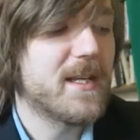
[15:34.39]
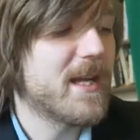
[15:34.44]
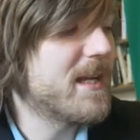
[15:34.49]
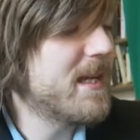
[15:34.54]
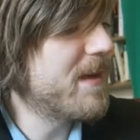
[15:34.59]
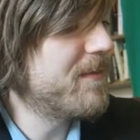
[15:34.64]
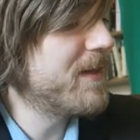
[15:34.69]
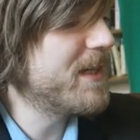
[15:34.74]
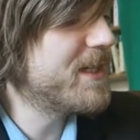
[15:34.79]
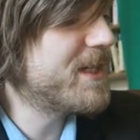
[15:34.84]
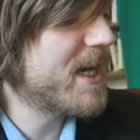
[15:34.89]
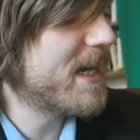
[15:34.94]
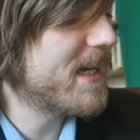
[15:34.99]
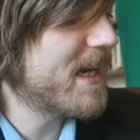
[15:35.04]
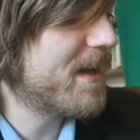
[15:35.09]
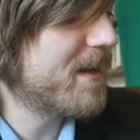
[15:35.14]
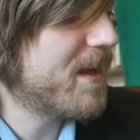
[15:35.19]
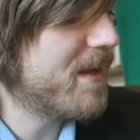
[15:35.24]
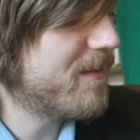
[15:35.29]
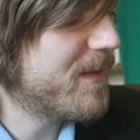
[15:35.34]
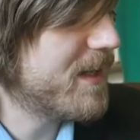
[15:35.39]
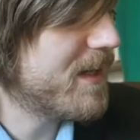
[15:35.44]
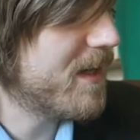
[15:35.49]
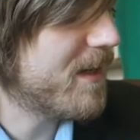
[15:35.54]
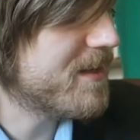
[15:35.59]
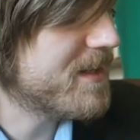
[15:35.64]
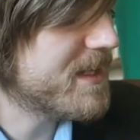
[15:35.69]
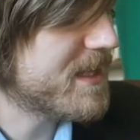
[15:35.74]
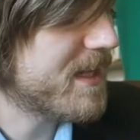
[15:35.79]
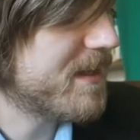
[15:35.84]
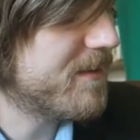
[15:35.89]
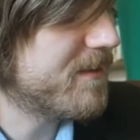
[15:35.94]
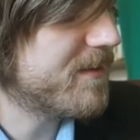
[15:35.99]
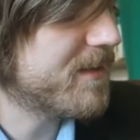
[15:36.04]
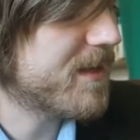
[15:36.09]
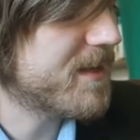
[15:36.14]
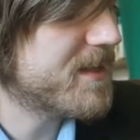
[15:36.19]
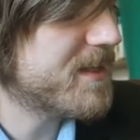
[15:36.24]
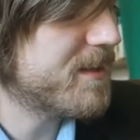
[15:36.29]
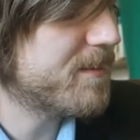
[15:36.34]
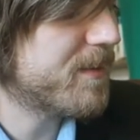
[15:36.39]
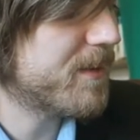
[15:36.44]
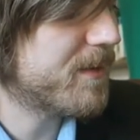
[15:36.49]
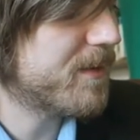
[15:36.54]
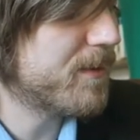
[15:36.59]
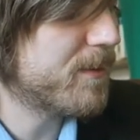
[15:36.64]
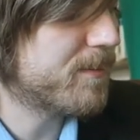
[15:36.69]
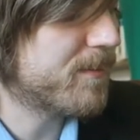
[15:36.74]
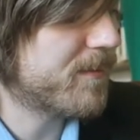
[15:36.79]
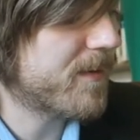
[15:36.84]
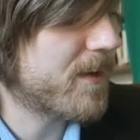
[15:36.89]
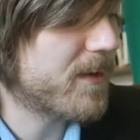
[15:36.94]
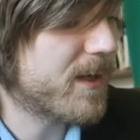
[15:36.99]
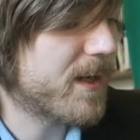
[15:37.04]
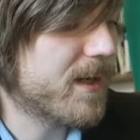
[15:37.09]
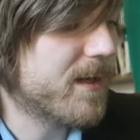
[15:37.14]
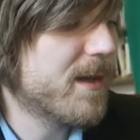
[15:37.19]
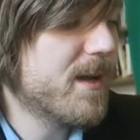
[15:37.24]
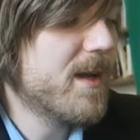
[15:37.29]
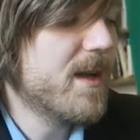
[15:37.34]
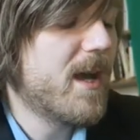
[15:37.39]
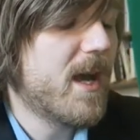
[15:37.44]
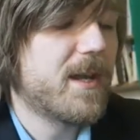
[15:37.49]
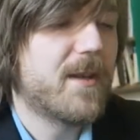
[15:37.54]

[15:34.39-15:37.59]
yeah definitely check out their videos they're like super thought provoking